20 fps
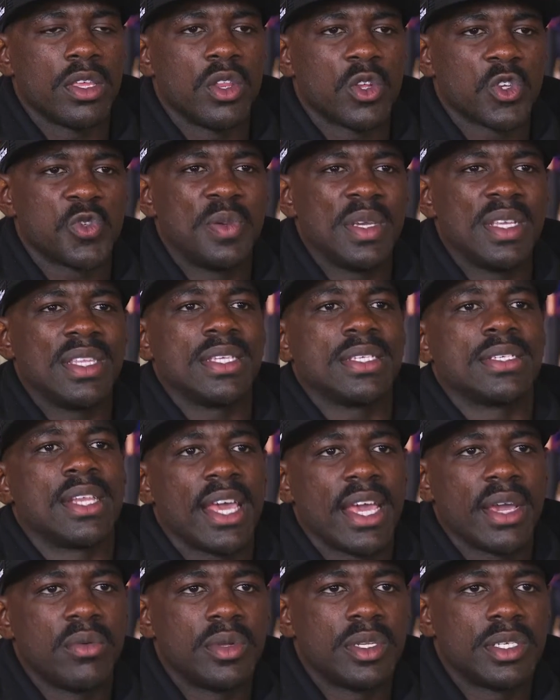speak these
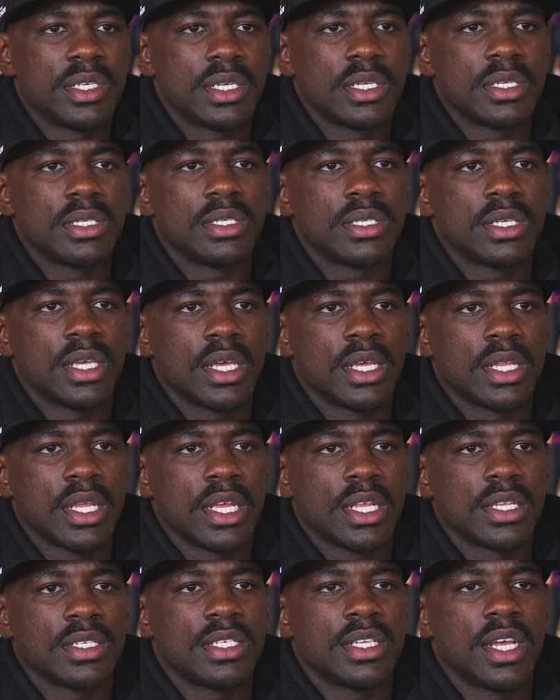languages
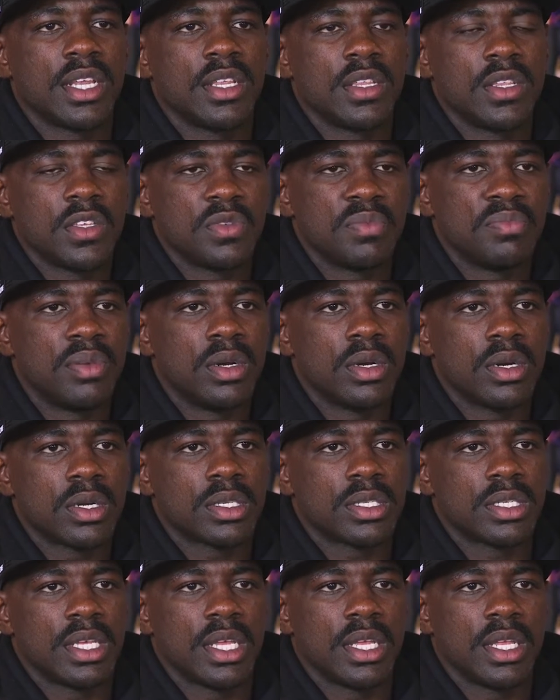and study these
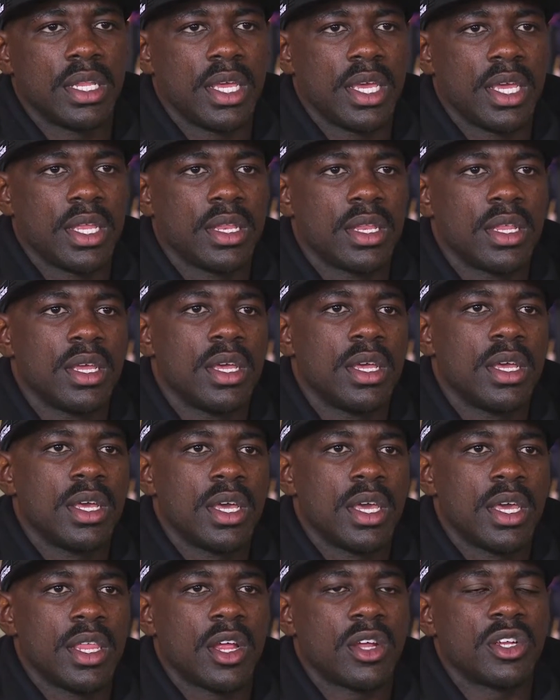books and
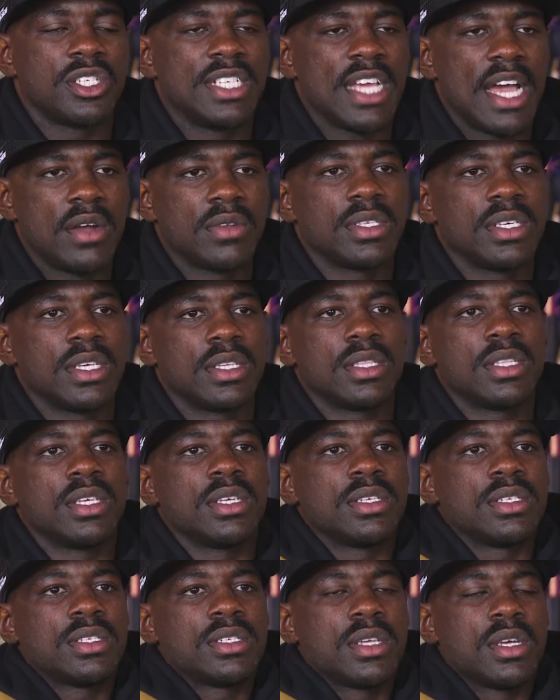are shouting
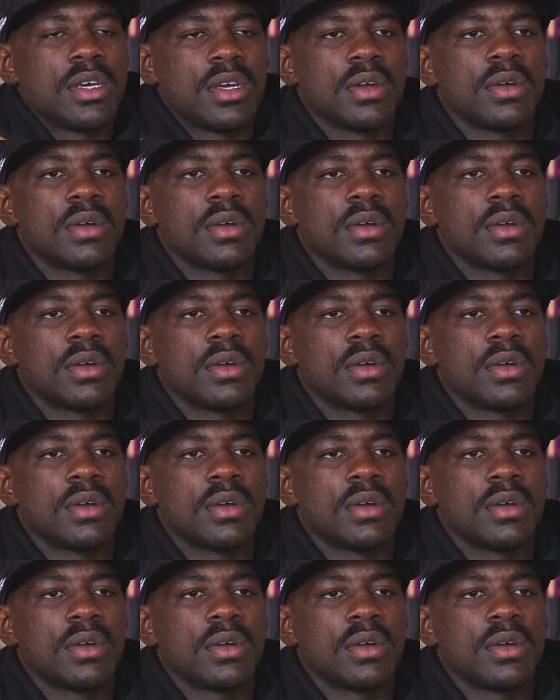this